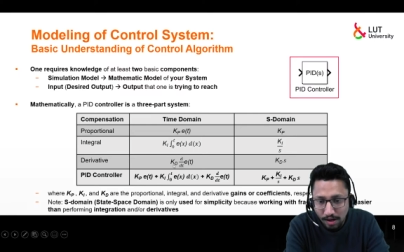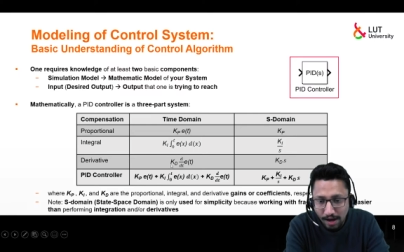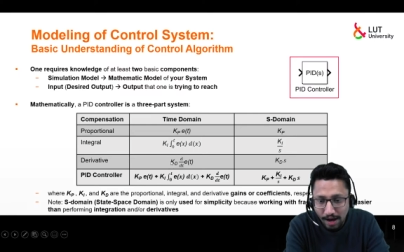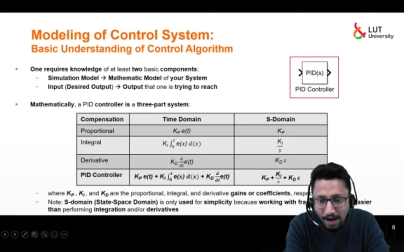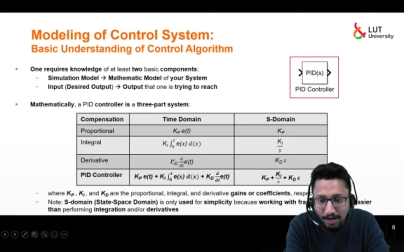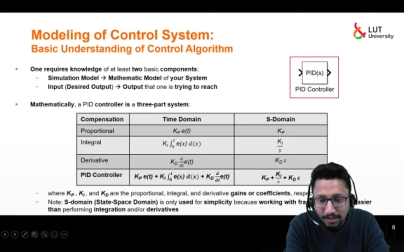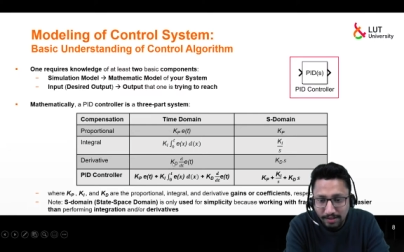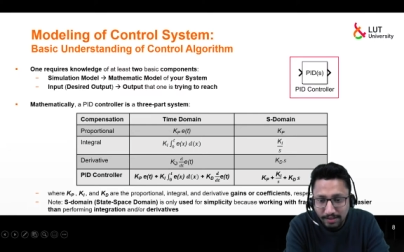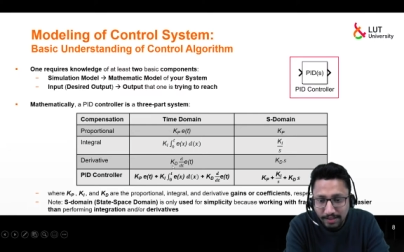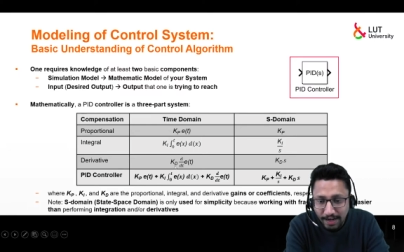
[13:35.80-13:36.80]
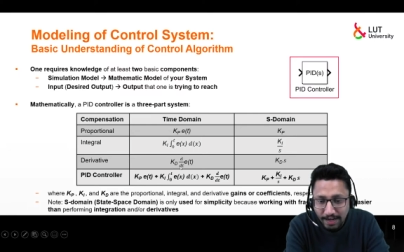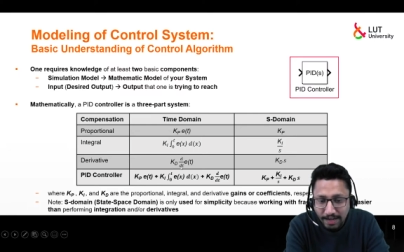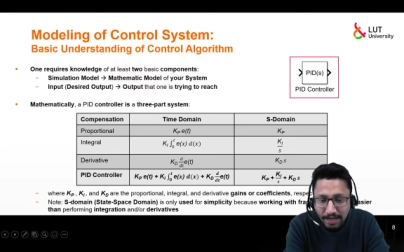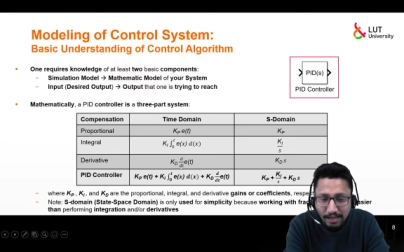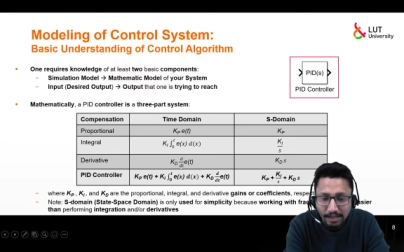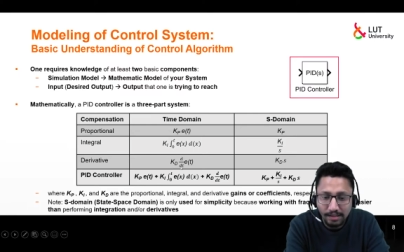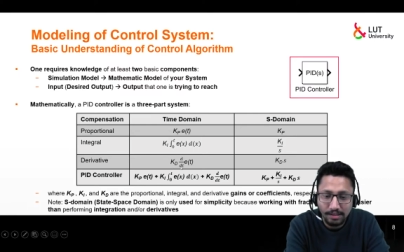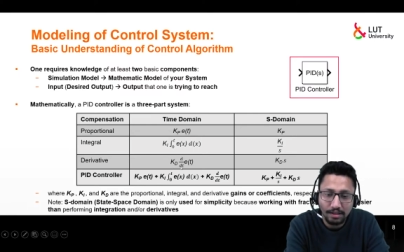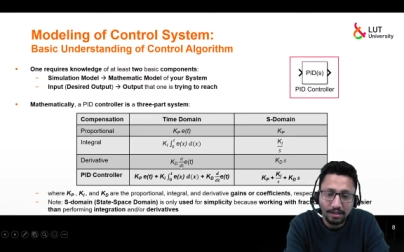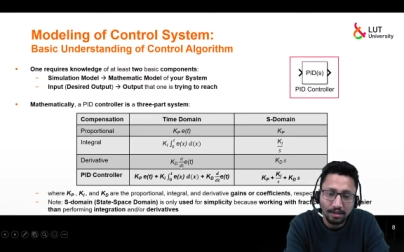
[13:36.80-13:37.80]
and this K D
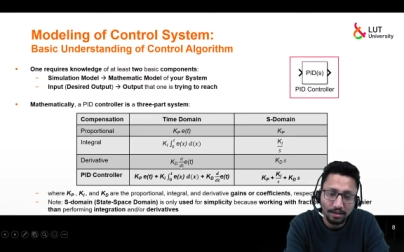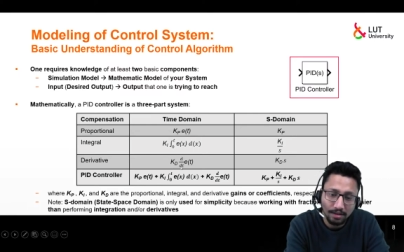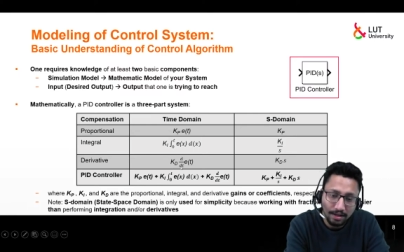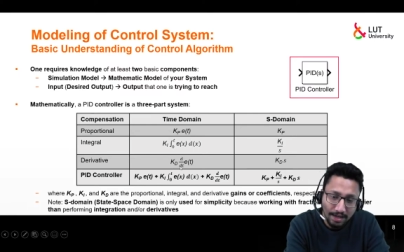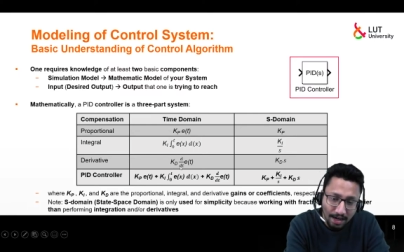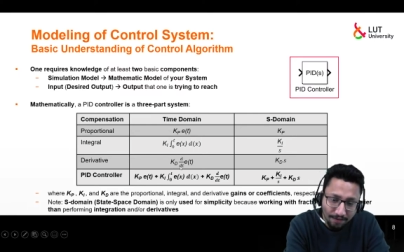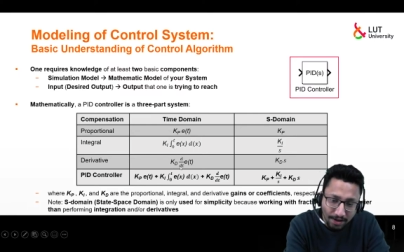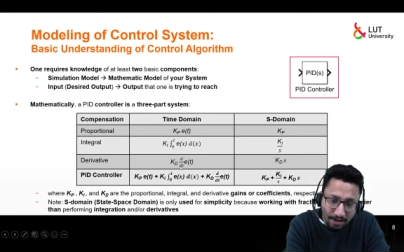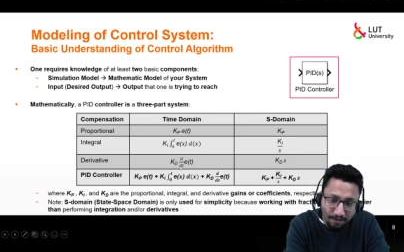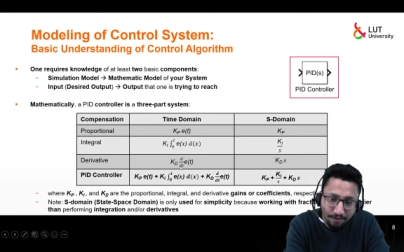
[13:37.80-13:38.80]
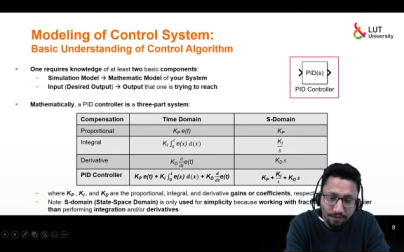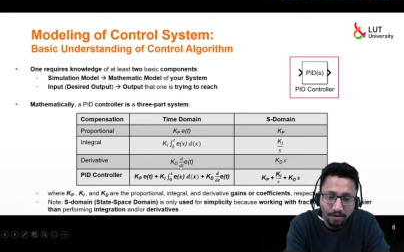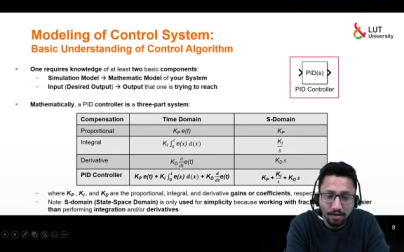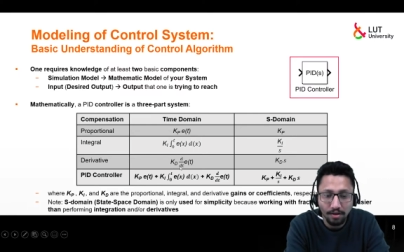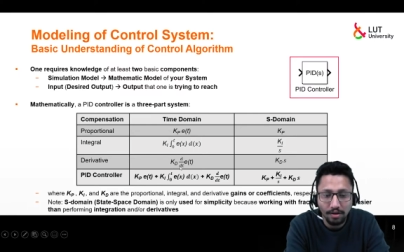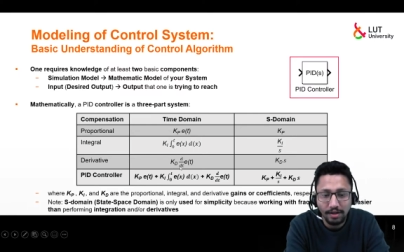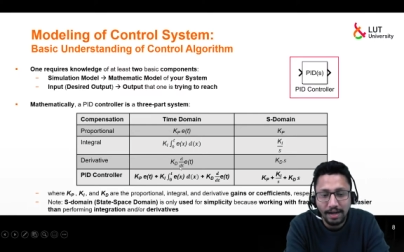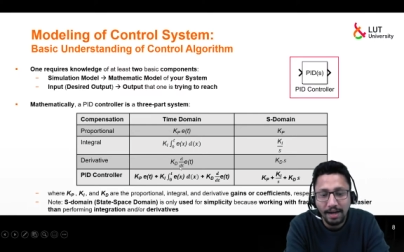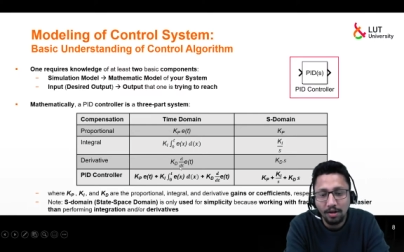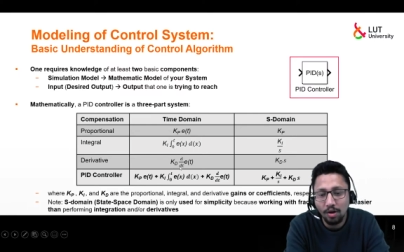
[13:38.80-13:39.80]
is the derivative
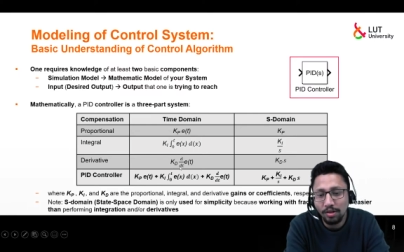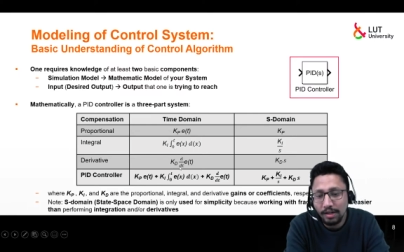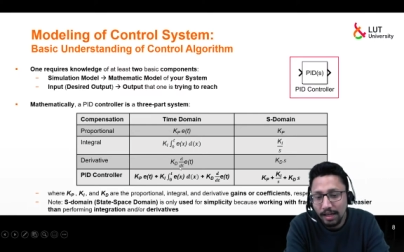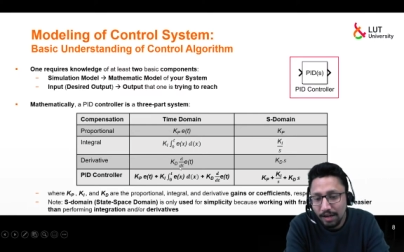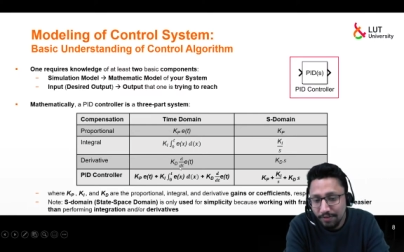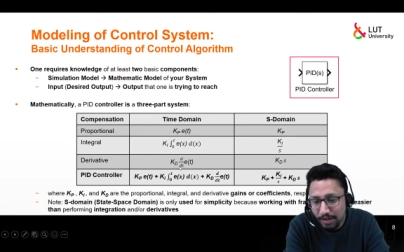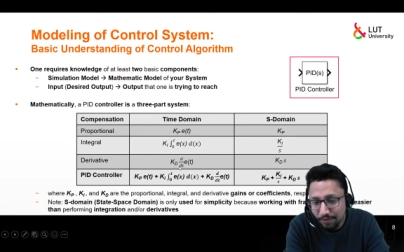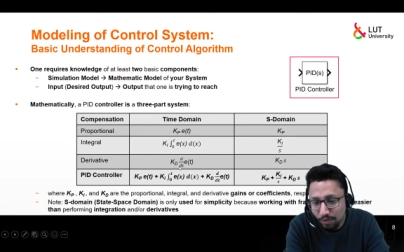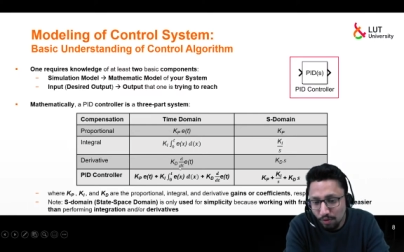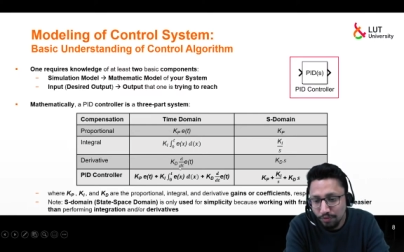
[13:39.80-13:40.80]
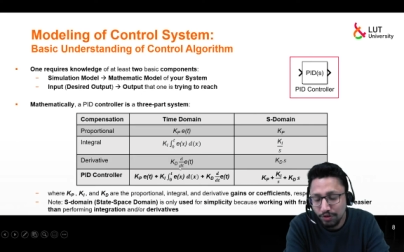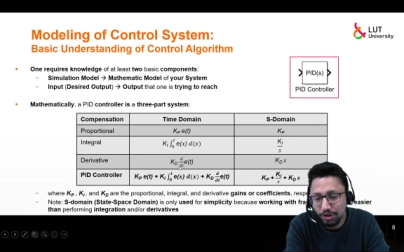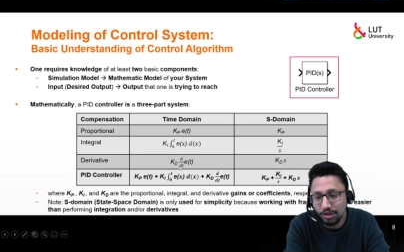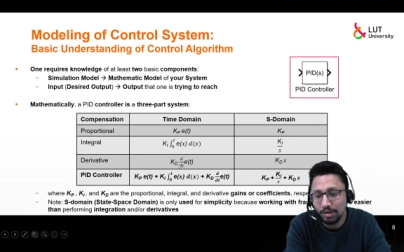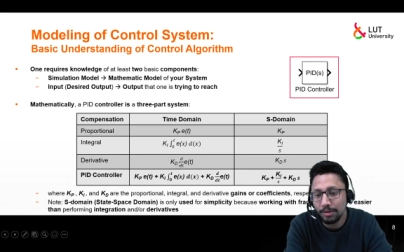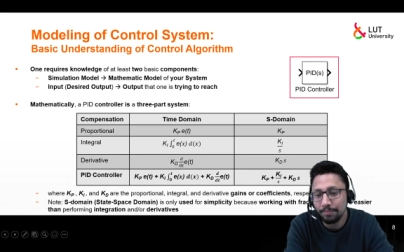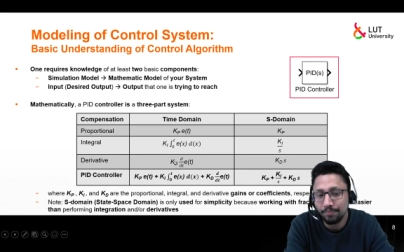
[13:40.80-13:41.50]
gain or the derivative coefficient.